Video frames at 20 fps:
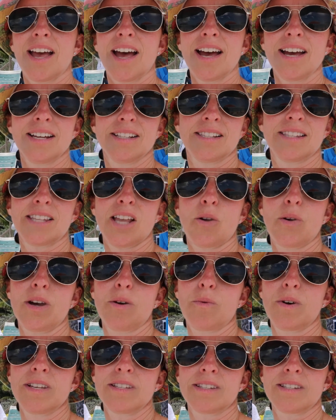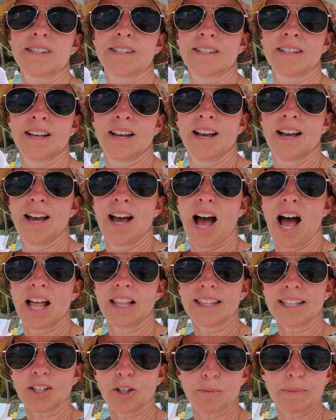yet. And so it was a
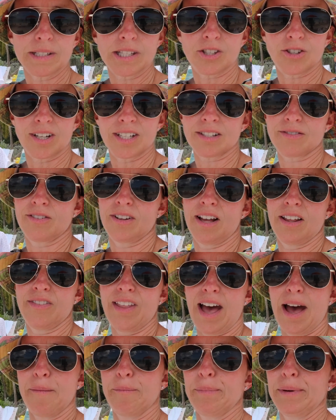little bit stressful on that,